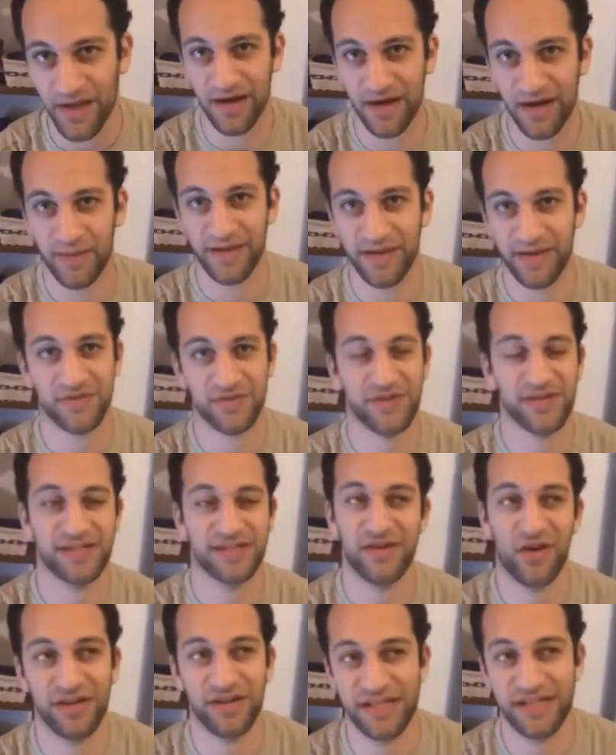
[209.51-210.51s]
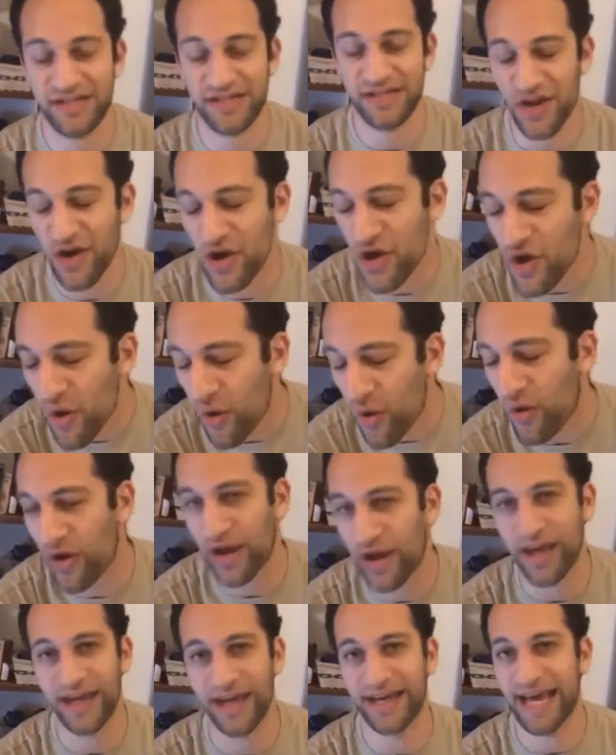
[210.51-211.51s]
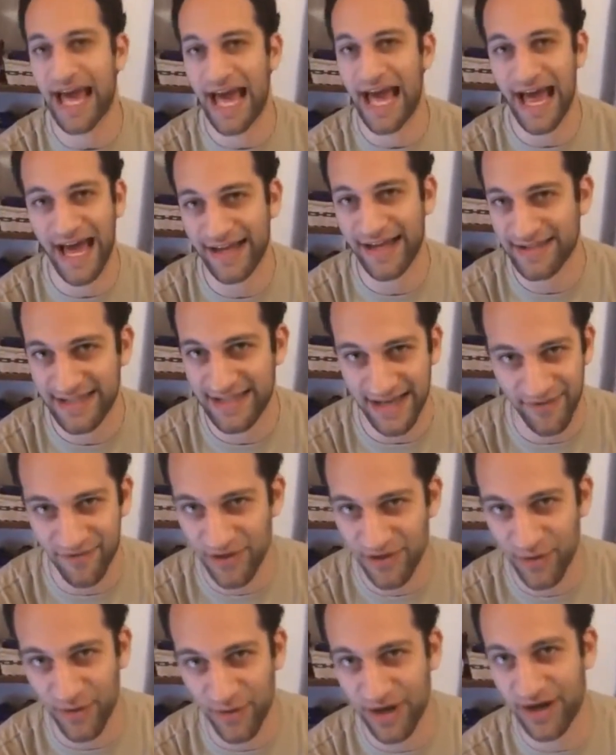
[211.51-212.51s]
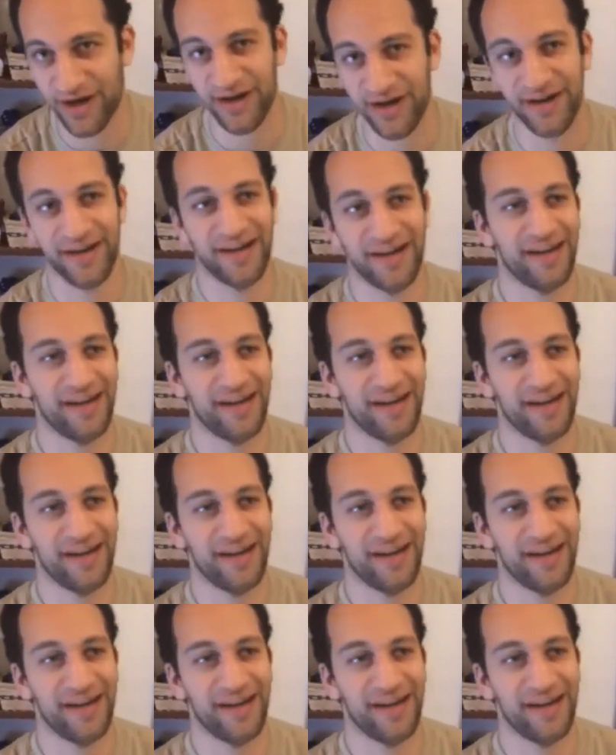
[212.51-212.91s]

That's why you see all these annoying ads everywhere.